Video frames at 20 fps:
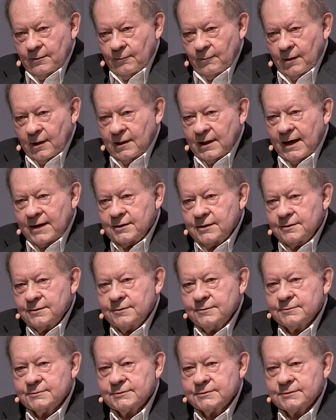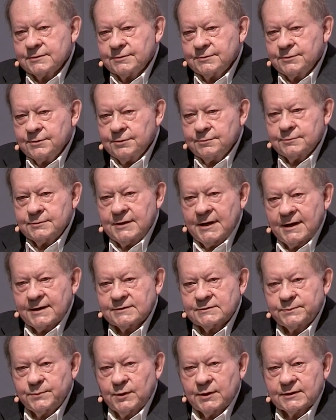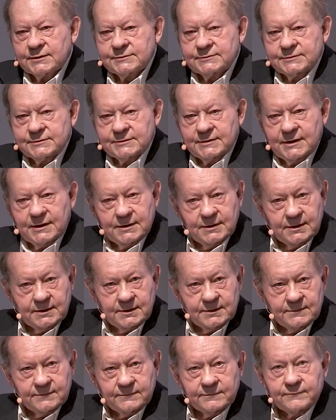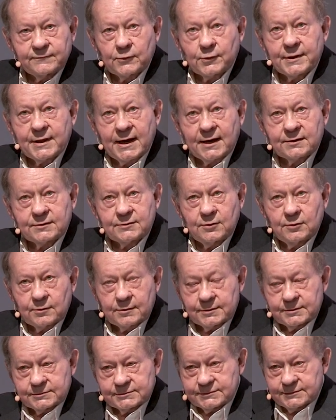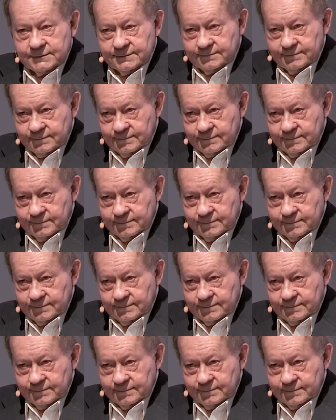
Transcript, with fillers: Well, I used two textbooks for that course.